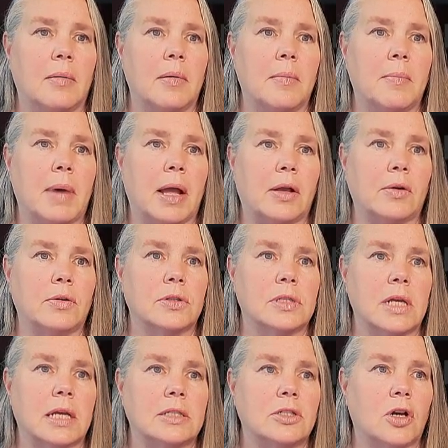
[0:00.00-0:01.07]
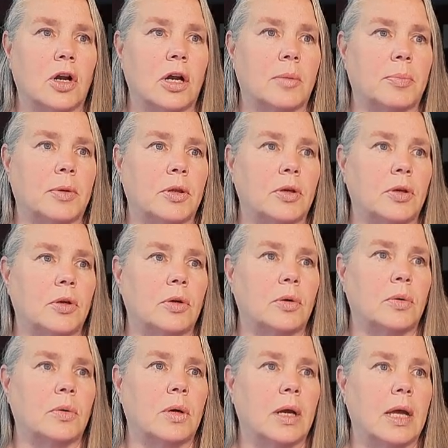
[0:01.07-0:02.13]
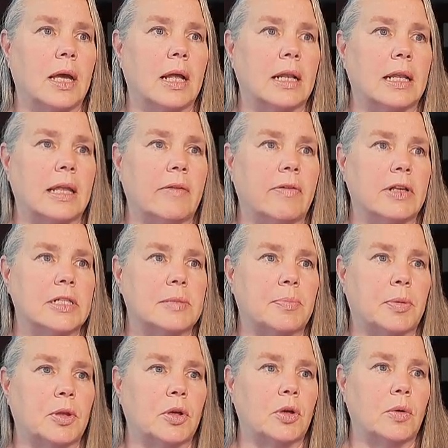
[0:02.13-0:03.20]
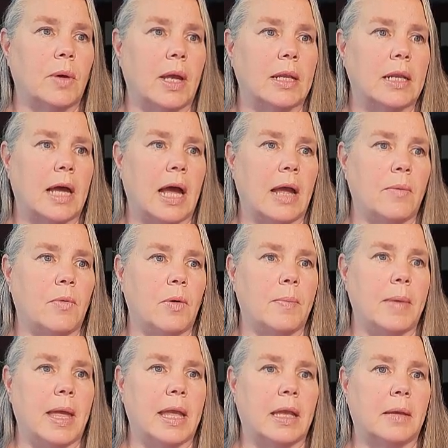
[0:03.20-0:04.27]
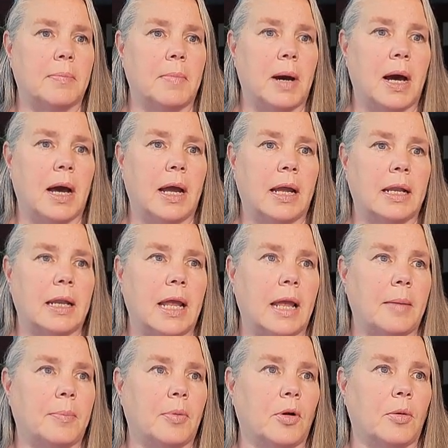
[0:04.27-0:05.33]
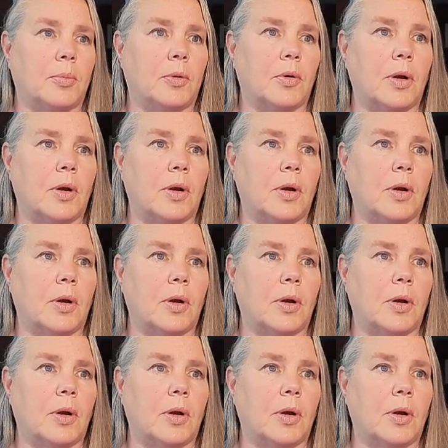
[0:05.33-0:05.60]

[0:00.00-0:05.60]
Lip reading: Michael's a dark blue, leave his blue, and I will make mine a purple